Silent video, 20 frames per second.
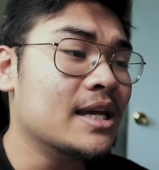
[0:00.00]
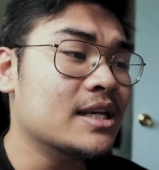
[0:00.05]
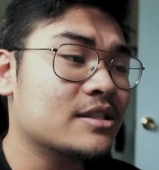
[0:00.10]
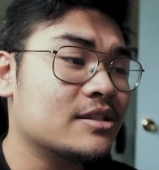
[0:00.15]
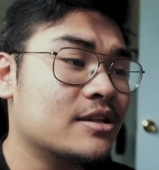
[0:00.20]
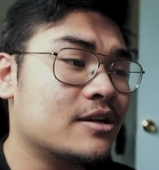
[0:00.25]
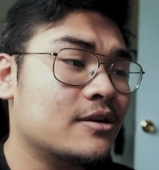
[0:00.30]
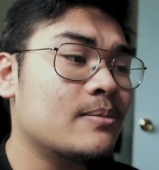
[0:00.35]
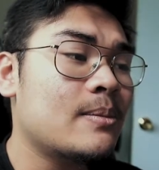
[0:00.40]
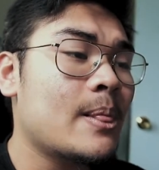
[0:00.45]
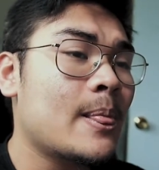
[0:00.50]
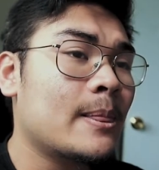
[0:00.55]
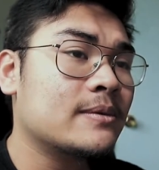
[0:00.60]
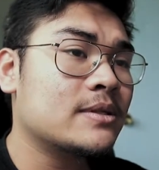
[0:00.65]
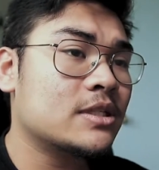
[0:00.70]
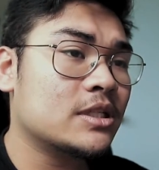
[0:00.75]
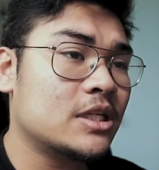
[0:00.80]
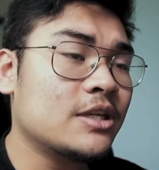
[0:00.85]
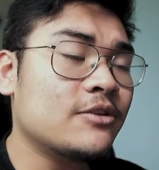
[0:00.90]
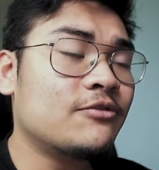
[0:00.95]
So
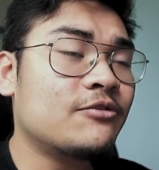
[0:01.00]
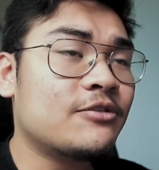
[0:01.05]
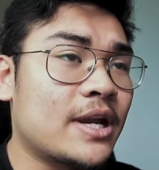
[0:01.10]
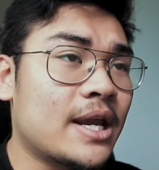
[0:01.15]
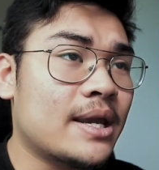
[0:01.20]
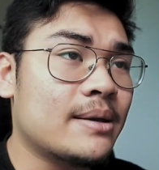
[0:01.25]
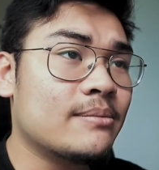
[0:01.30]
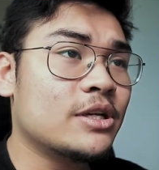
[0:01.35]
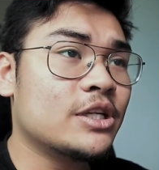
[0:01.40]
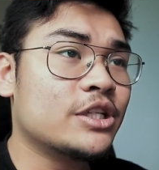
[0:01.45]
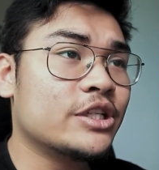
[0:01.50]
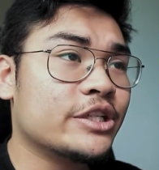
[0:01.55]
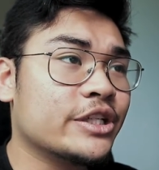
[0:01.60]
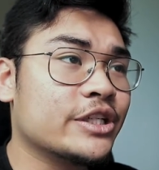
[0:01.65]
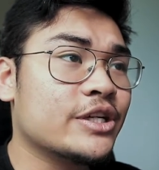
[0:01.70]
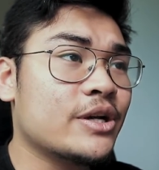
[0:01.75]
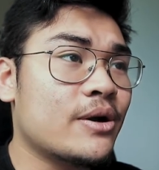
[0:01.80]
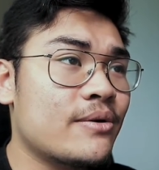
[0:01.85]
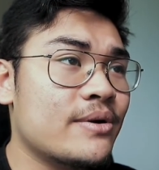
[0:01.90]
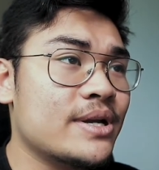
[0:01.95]
to keyframe, you're
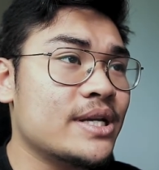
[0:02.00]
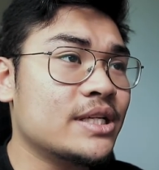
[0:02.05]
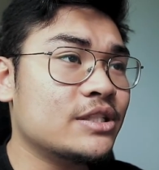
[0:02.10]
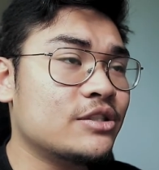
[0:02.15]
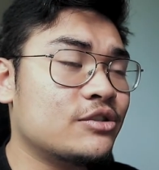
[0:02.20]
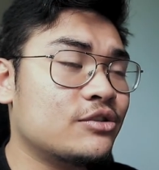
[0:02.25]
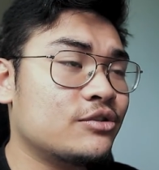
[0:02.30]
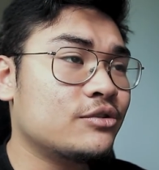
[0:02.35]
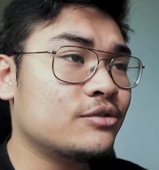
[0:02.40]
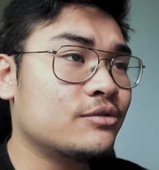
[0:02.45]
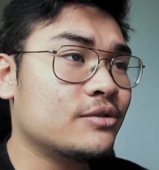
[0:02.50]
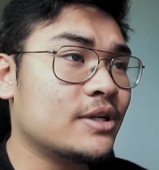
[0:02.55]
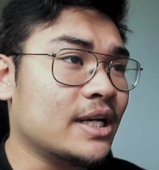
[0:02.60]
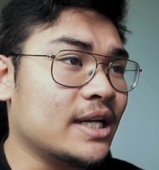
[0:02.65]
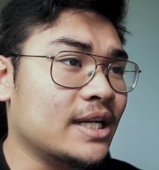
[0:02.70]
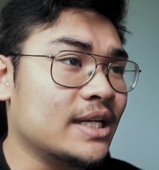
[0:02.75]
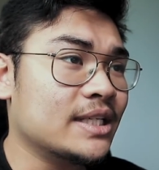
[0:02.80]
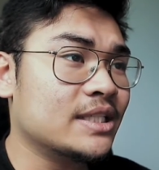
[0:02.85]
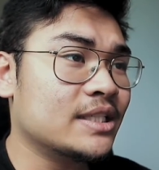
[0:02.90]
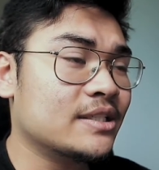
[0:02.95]
going to
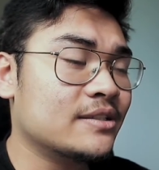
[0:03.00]
kind